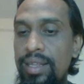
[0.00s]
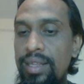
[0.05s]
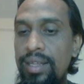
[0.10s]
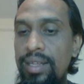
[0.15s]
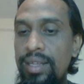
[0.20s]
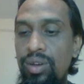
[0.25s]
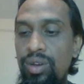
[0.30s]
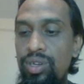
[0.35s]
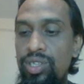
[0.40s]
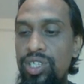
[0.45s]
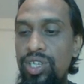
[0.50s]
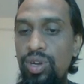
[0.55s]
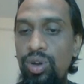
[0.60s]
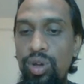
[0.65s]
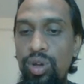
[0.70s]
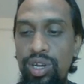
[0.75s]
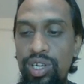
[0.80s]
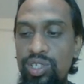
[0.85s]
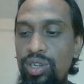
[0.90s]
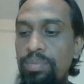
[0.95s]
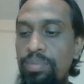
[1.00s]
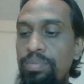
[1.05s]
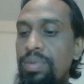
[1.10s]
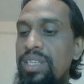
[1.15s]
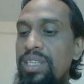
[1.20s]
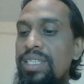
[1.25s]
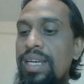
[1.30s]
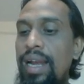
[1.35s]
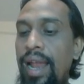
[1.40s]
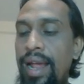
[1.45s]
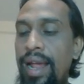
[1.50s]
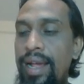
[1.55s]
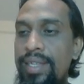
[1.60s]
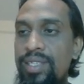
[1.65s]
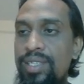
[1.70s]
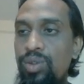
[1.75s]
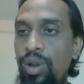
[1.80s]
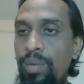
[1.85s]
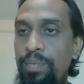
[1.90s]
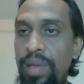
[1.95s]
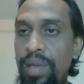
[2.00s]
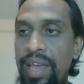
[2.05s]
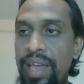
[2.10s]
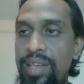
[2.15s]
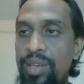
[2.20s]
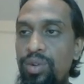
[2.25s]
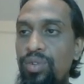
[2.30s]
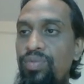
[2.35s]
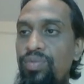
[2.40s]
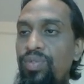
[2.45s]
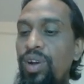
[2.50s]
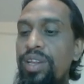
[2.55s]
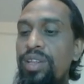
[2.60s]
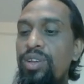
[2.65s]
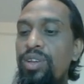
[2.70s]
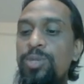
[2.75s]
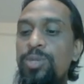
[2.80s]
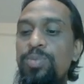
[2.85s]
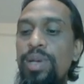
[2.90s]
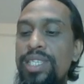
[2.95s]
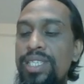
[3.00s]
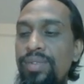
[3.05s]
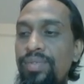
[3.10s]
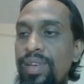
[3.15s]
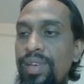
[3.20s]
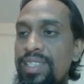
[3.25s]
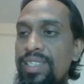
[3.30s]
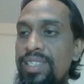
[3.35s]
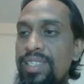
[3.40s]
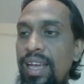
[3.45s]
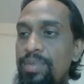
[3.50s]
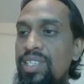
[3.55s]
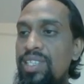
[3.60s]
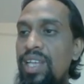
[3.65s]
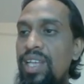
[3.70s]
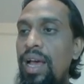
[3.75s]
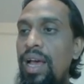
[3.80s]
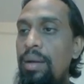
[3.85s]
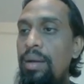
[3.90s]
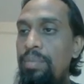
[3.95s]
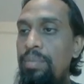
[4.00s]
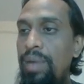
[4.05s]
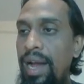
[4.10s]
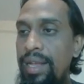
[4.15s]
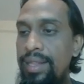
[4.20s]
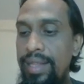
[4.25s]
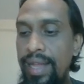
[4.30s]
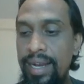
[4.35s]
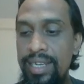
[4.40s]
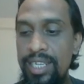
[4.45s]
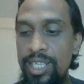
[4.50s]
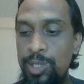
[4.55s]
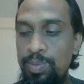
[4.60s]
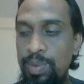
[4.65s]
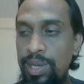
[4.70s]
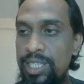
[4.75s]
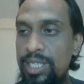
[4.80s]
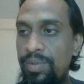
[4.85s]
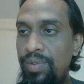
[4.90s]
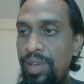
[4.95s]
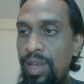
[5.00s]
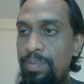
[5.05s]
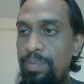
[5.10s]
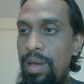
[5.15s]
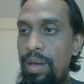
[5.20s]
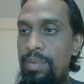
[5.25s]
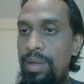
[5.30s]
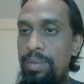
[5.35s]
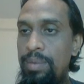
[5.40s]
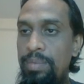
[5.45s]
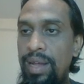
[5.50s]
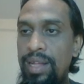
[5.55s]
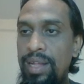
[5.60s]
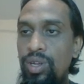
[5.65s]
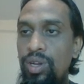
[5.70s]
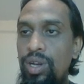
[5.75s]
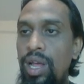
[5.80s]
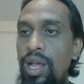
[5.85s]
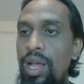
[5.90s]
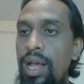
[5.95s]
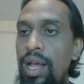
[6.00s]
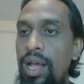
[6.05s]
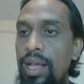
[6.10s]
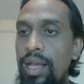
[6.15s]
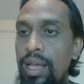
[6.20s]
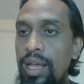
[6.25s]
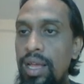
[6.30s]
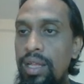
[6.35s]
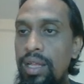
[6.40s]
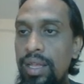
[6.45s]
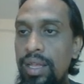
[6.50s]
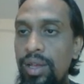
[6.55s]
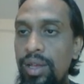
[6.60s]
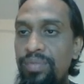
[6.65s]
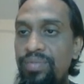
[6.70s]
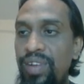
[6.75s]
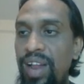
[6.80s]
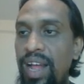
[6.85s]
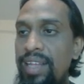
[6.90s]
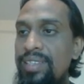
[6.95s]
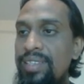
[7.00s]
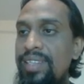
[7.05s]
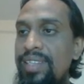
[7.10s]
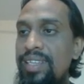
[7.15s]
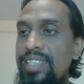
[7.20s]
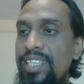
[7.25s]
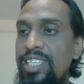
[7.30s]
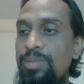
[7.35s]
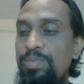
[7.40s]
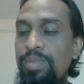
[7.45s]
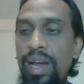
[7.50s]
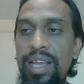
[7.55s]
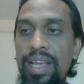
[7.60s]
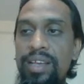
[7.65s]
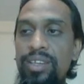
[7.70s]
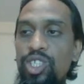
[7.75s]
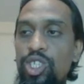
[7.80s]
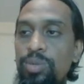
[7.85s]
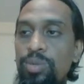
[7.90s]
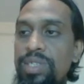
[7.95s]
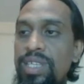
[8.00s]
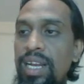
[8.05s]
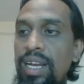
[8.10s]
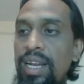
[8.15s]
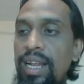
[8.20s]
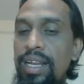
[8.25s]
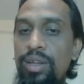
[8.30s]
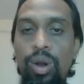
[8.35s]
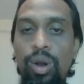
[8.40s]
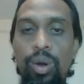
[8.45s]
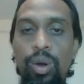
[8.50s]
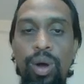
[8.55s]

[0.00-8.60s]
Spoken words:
your geolocation based clients will pay you for your specific service by that specific payment method. If friends, this is my YouTube channel. You are